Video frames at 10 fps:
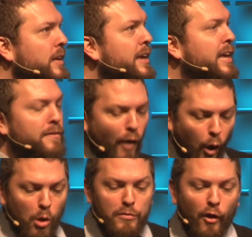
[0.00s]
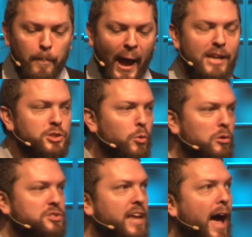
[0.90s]
If all of our pastoral
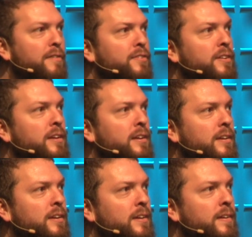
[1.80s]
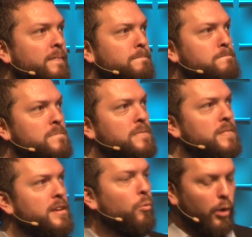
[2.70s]
staff
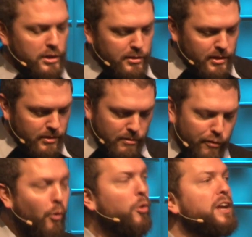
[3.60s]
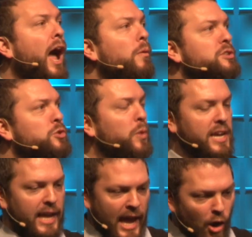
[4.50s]
worked 40 hours a
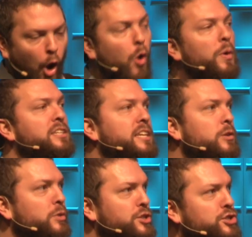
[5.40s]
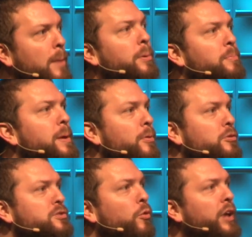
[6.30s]
week, and all we did was shepherd people in
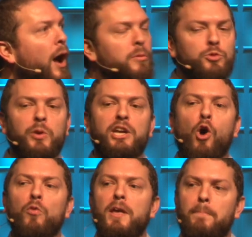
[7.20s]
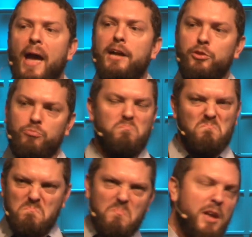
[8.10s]
those 40 hours, we could only impact
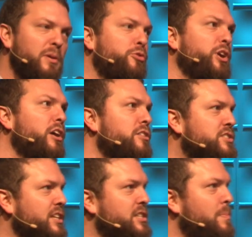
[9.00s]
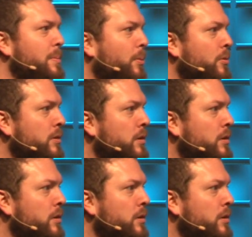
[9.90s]
maybe 360 people.